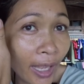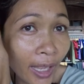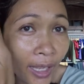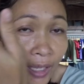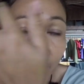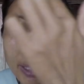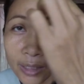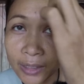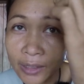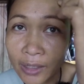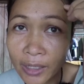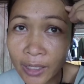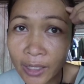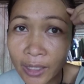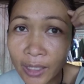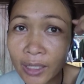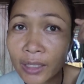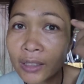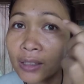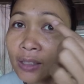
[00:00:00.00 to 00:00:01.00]
in the
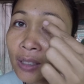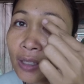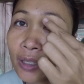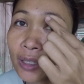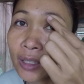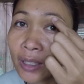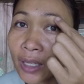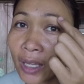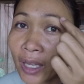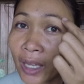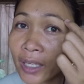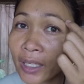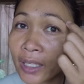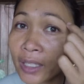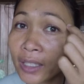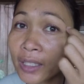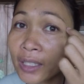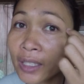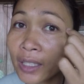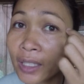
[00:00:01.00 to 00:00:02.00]
head, hair
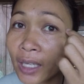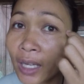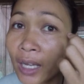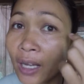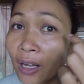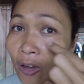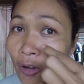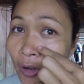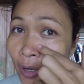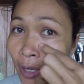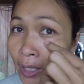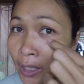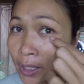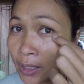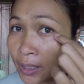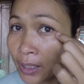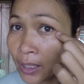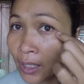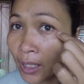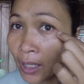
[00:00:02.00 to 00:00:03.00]
in here, or hair
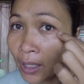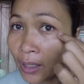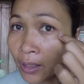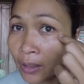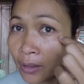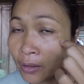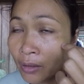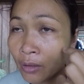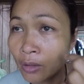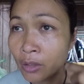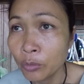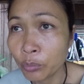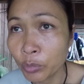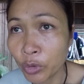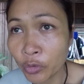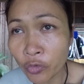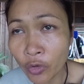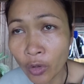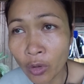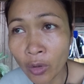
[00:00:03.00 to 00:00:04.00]
in here.
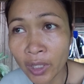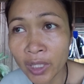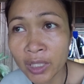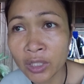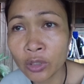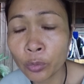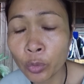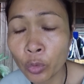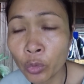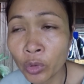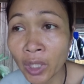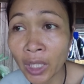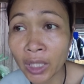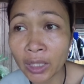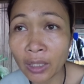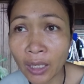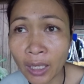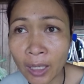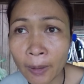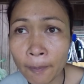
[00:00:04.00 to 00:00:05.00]
Before in the
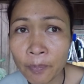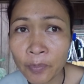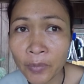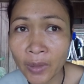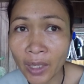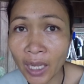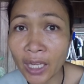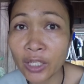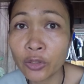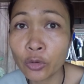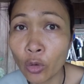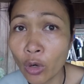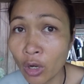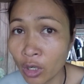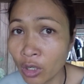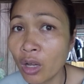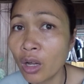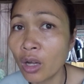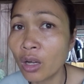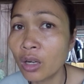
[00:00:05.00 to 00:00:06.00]
Phuket, I do a
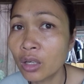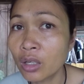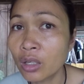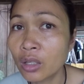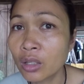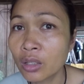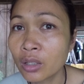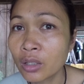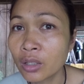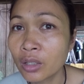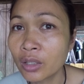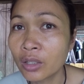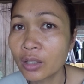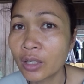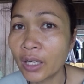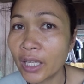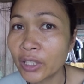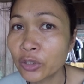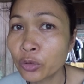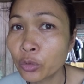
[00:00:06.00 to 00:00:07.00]
lot.
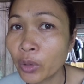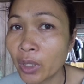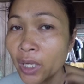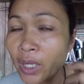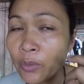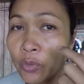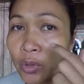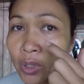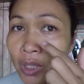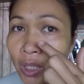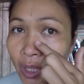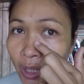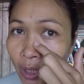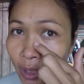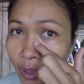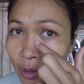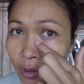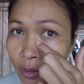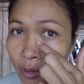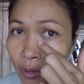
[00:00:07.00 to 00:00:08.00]
I do every day,
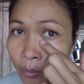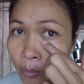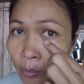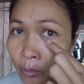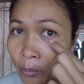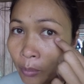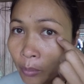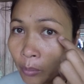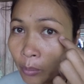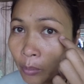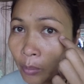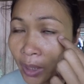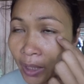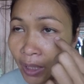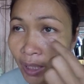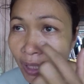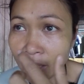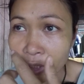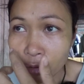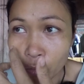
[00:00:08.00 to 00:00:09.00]
but
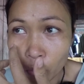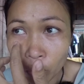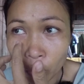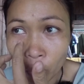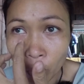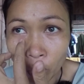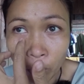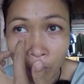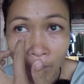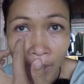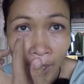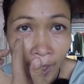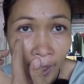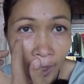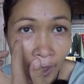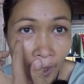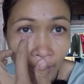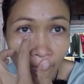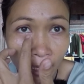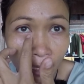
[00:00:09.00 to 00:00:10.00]
I look
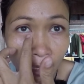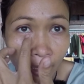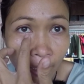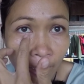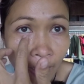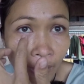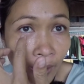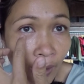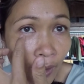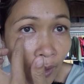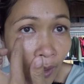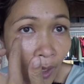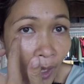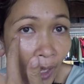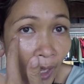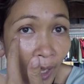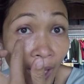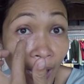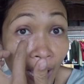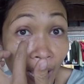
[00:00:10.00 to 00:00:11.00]
my
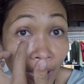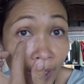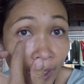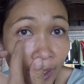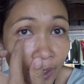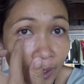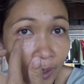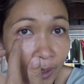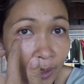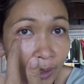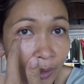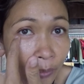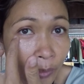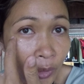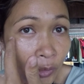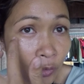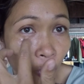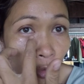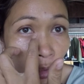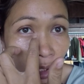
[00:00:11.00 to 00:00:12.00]
hair eye
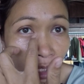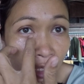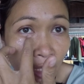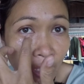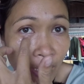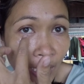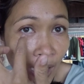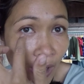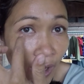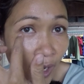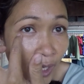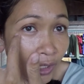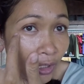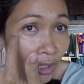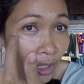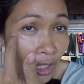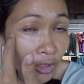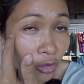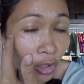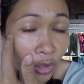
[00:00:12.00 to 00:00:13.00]
before in the dark,
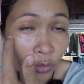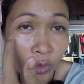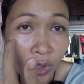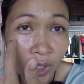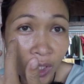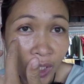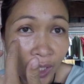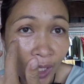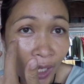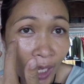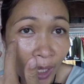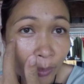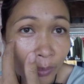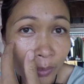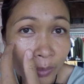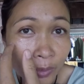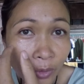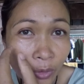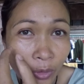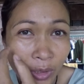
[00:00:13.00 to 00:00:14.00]
I not really have
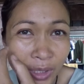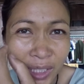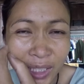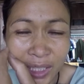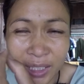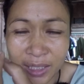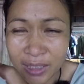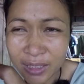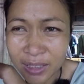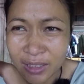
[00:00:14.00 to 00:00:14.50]
only